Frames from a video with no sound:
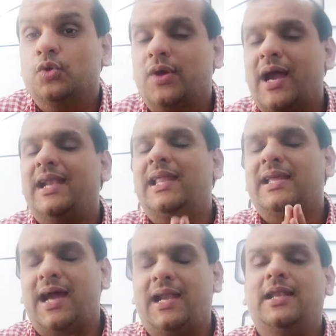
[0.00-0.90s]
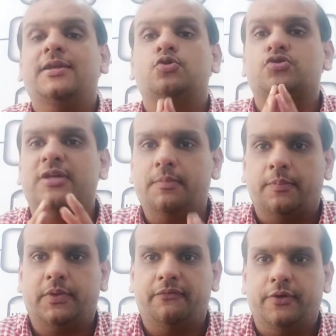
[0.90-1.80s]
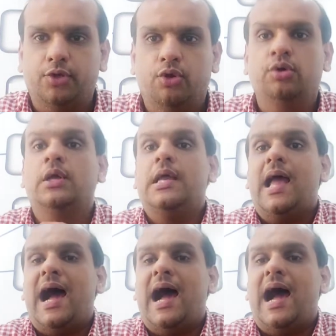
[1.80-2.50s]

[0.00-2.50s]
So kindly to sum up the video,